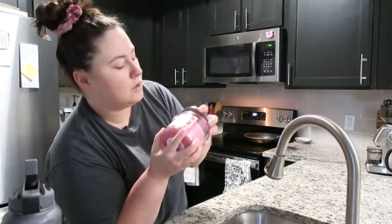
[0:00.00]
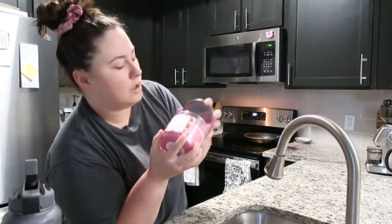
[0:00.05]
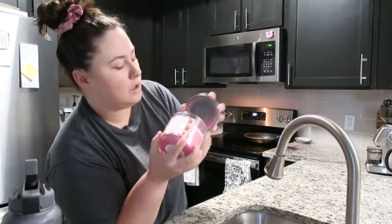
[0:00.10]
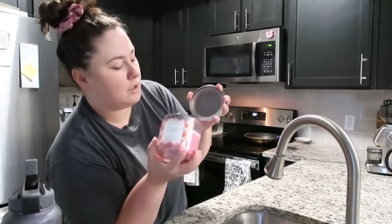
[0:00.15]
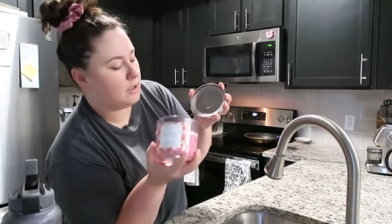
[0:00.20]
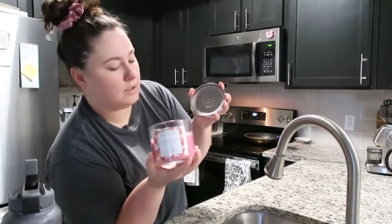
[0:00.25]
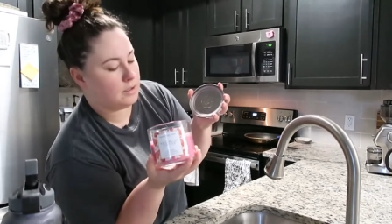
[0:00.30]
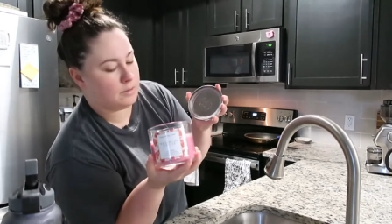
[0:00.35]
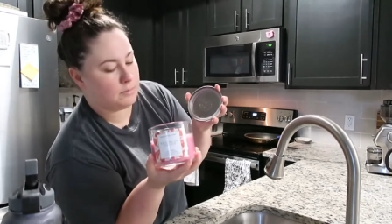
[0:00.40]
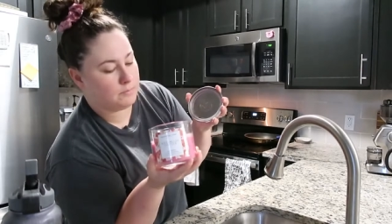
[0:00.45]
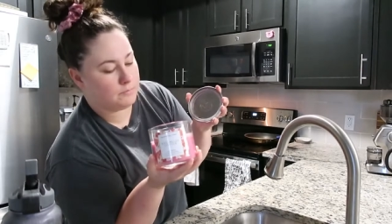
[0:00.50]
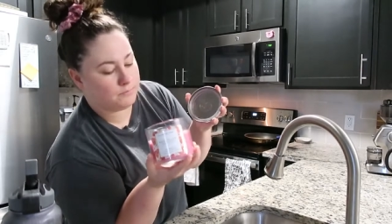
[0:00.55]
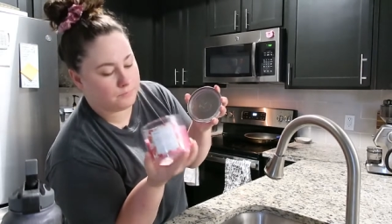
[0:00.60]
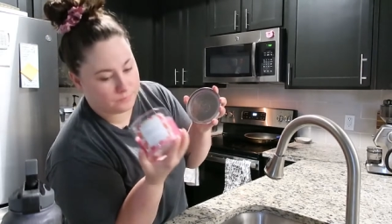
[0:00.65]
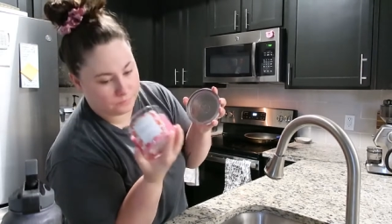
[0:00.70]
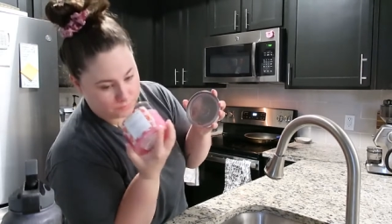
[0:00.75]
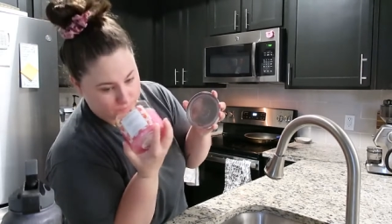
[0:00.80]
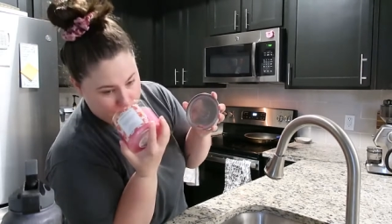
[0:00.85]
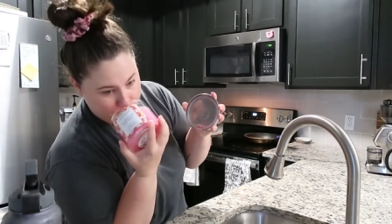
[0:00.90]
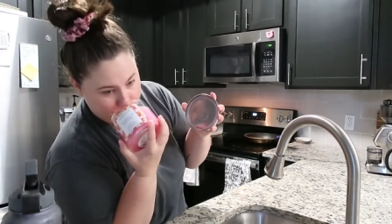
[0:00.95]
I'm
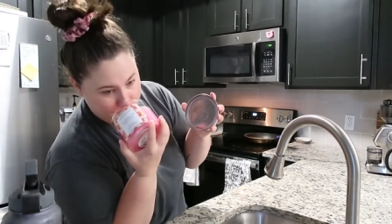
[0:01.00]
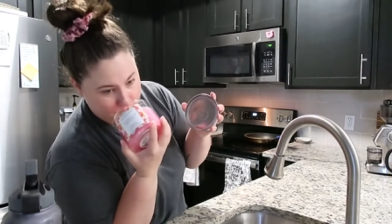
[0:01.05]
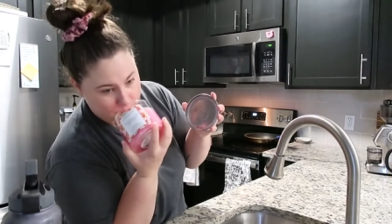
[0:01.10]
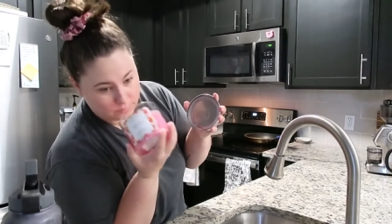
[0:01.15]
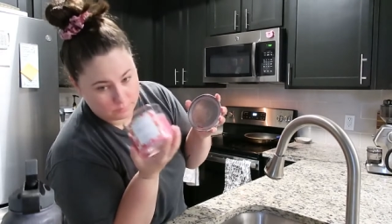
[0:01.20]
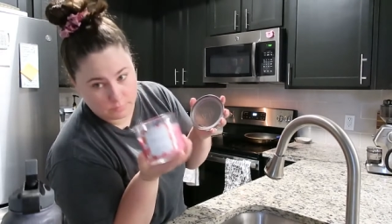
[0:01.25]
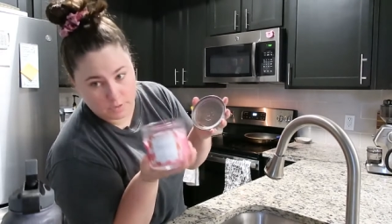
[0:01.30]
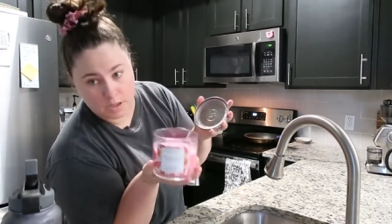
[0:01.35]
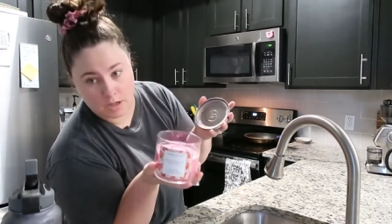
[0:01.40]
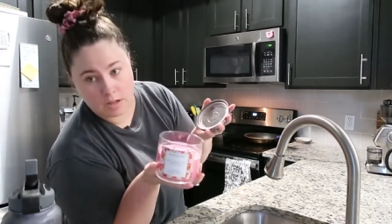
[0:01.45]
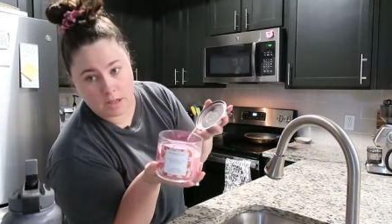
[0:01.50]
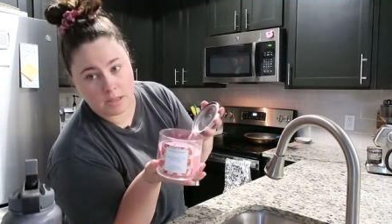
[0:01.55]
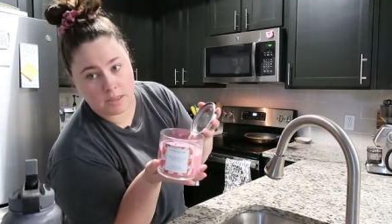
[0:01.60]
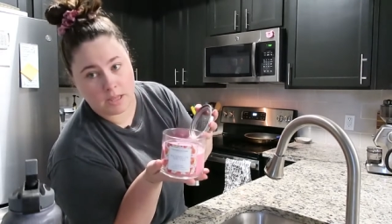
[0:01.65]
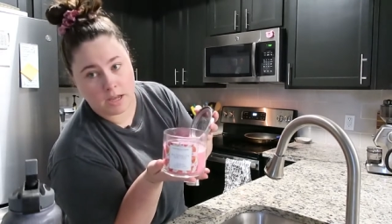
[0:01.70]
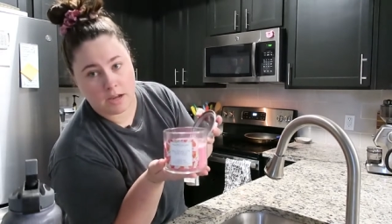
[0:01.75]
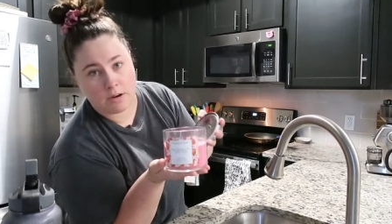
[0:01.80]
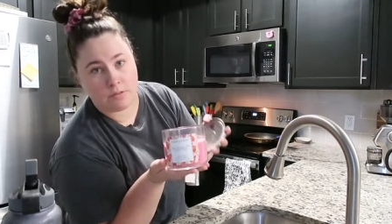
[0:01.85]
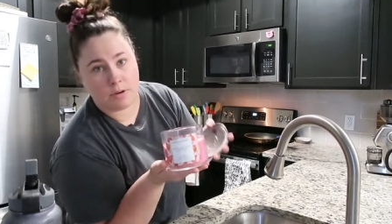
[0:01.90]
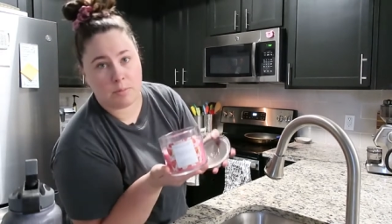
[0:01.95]
gonna light
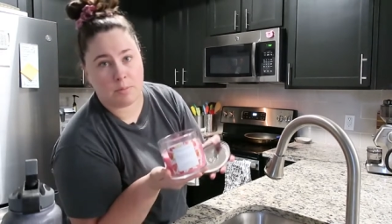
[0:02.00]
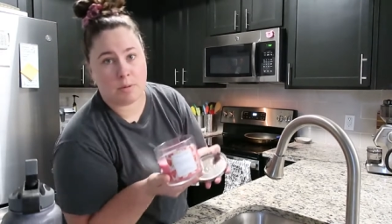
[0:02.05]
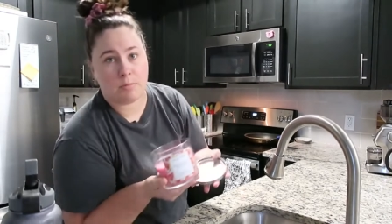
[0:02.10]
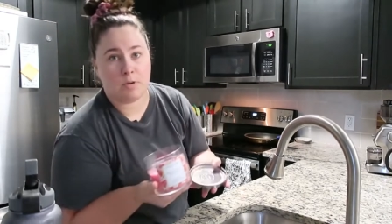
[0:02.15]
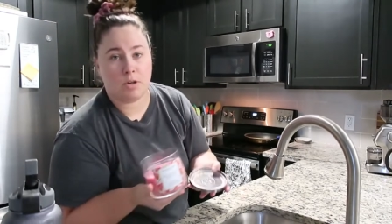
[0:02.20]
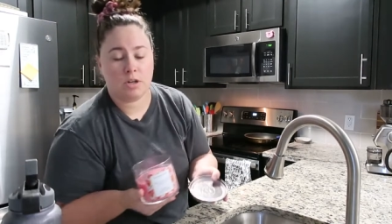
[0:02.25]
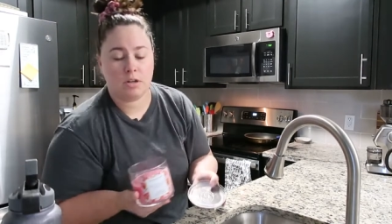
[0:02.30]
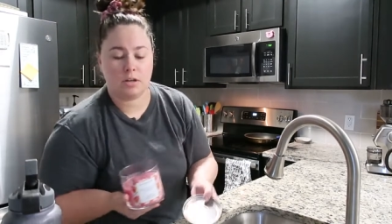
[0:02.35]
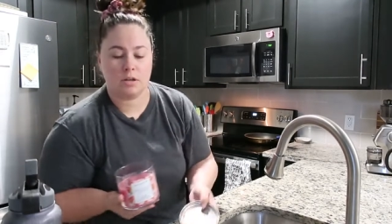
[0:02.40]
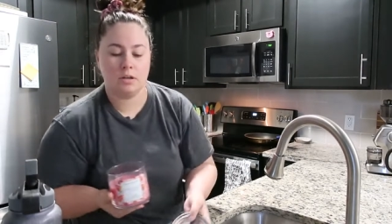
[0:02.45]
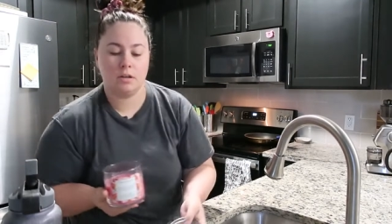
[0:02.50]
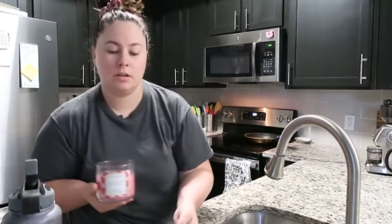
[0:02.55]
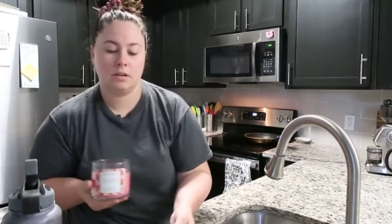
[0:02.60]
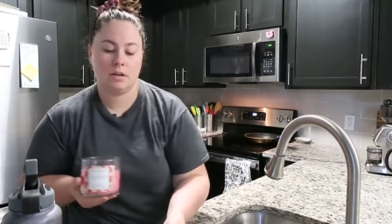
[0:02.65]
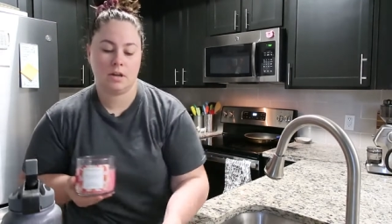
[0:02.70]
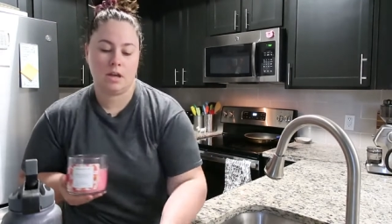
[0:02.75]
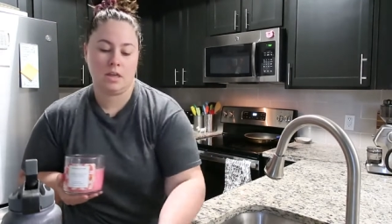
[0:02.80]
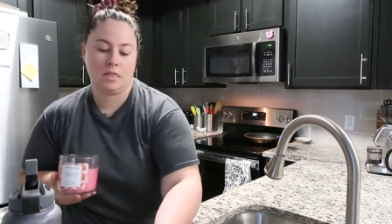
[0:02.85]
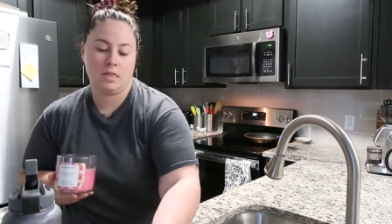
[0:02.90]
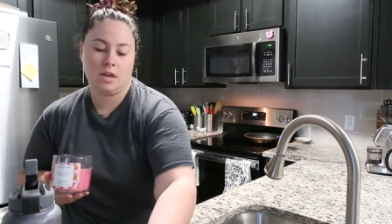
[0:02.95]
that, read my book,
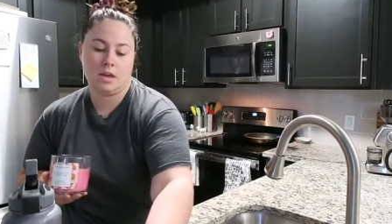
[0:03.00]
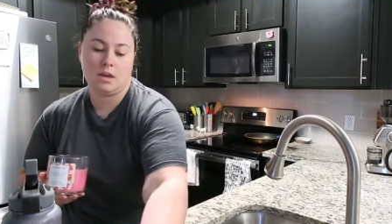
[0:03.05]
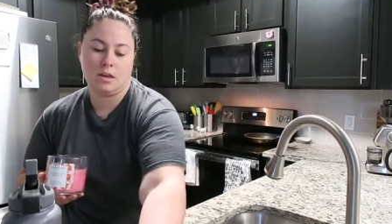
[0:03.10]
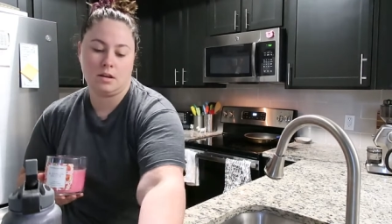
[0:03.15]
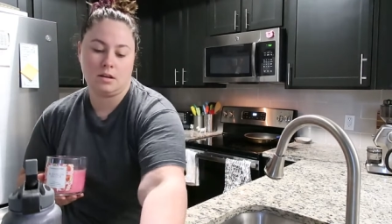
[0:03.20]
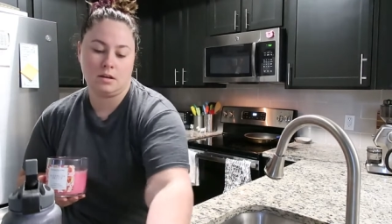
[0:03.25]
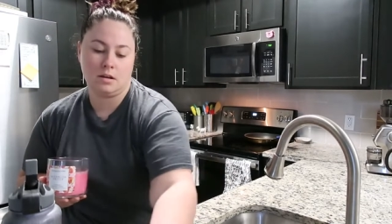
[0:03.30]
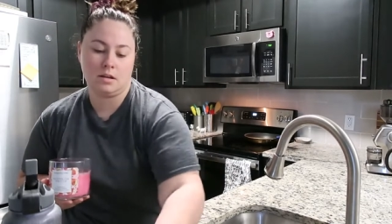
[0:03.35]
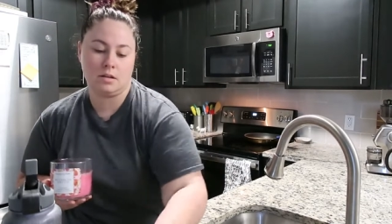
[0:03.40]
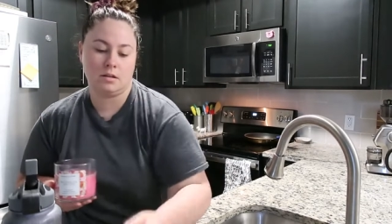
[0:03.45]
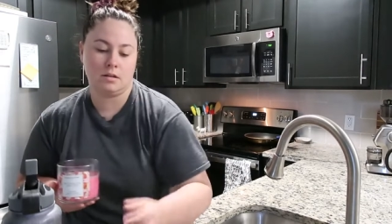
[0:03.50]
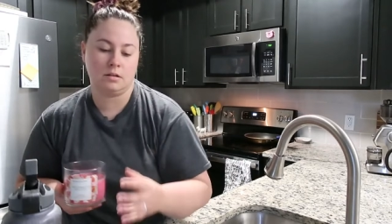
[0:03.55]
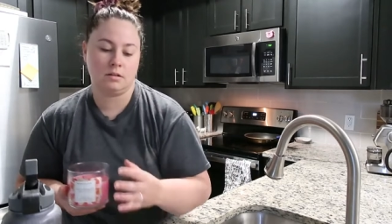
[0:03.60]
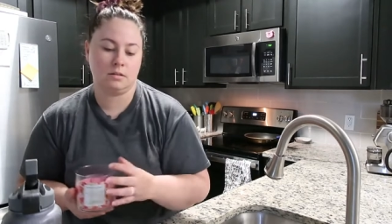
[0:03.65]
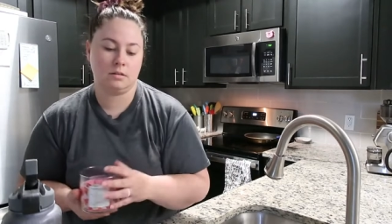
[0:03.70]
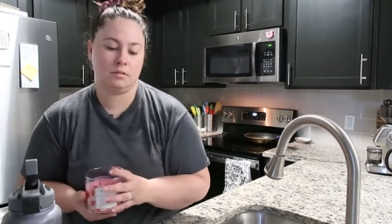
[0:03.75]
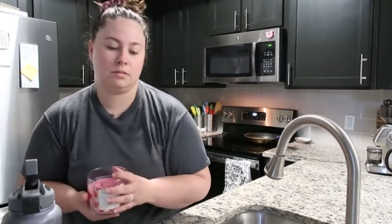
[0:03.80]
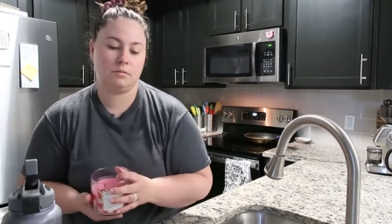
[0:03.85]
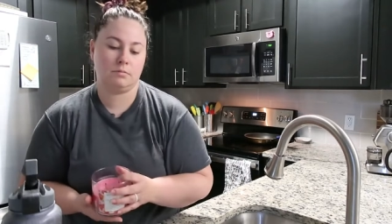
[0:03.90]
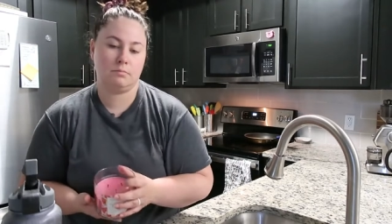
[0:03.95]
and then
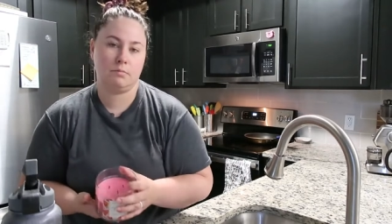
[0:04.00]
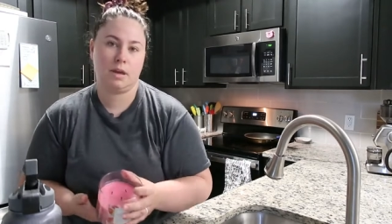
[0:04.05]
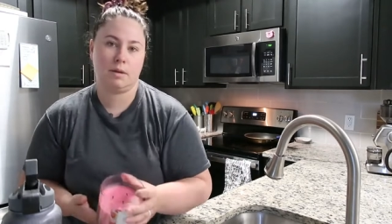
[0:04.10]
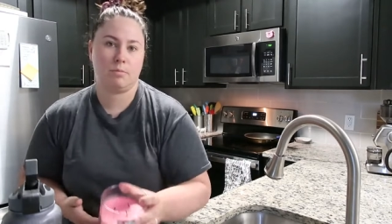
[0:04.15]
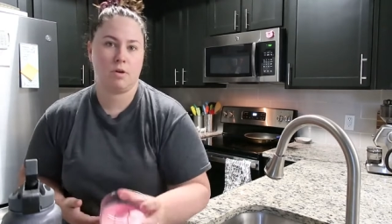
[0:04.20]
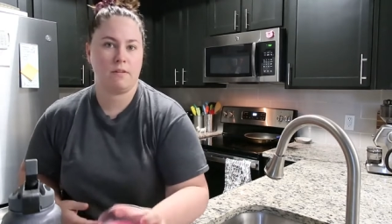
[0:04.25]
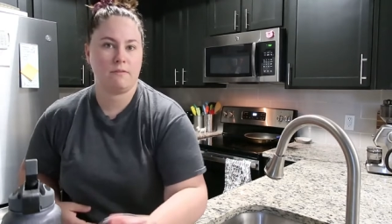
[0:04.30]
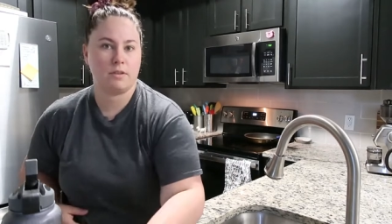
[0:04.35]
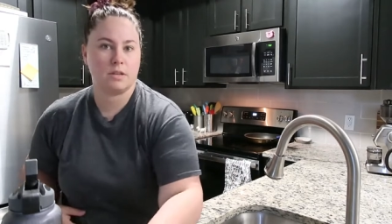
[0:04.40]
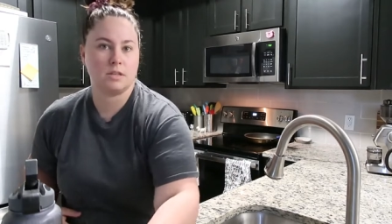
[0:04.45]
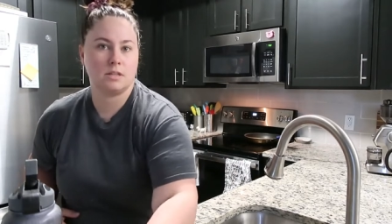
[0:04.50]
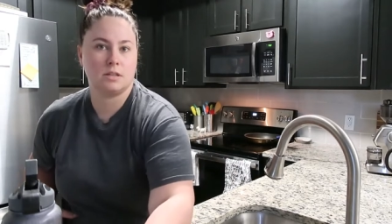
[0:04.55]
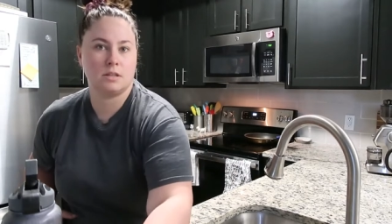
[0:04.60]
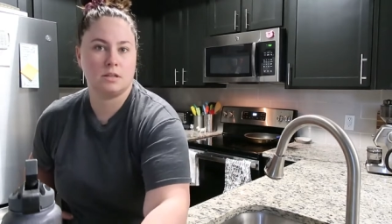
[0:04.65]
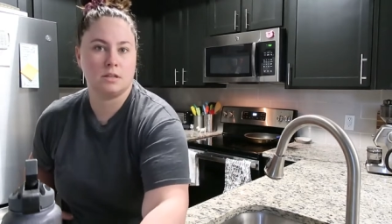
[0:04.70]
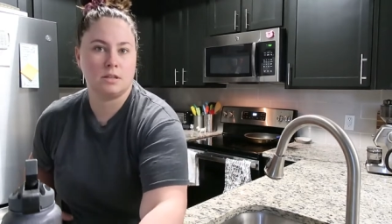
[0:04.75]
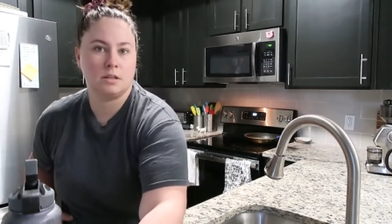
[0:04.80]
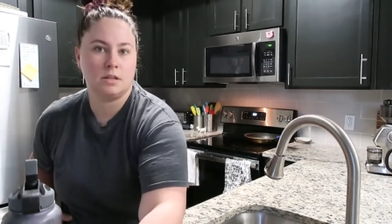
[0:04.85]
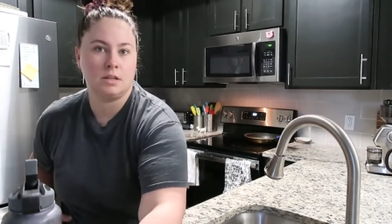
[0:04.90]
make breakfast.